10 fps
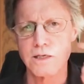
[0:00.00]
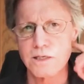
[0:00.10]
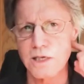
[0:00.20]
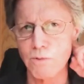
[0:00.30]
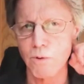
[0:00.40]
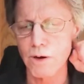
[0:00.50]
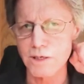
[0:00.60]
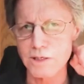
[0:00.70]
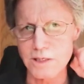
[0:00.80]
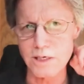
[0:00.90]

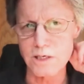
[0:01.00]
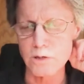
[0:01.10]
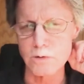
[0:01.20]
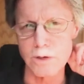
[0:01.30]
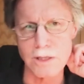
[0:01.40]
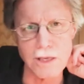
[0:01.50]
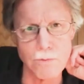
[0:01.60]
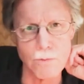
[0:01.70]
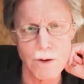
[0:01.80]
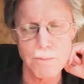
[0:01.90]
C1 and C2 in
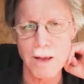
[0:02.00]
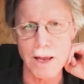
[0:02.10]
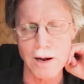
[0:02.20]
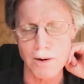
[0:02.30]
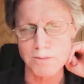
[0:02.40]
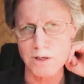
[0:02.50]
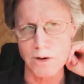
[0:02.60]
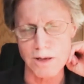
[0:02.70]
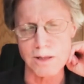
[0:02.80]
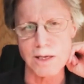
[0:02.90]
the rib hit, or I'm
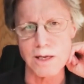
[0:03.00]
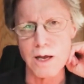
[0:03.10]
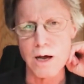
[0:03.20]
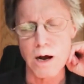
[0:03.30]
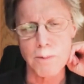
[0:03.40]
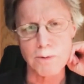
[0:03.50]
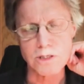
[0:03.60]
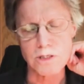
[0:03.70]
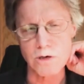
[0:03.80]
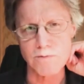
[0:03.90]
sorry, in the
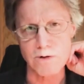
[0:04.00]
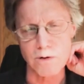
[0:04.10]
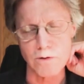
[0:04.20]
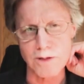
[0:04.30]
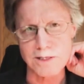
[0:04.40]
upper cervical.